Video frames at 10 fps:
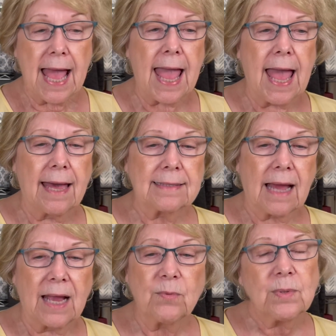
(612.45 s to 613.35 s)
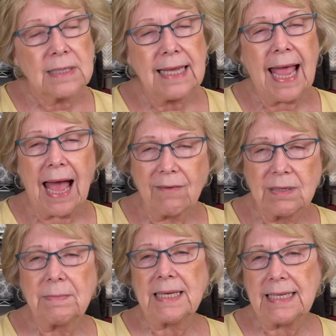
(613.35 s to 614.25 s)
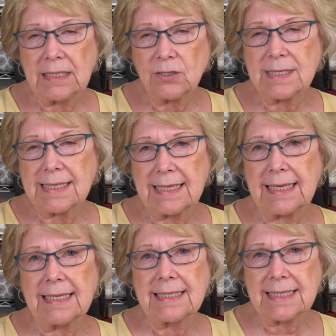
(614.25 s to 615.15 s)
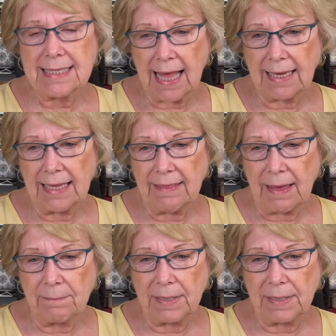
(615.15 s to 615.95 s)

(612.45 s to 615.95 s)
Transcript: And I really haven't been interested in selling them,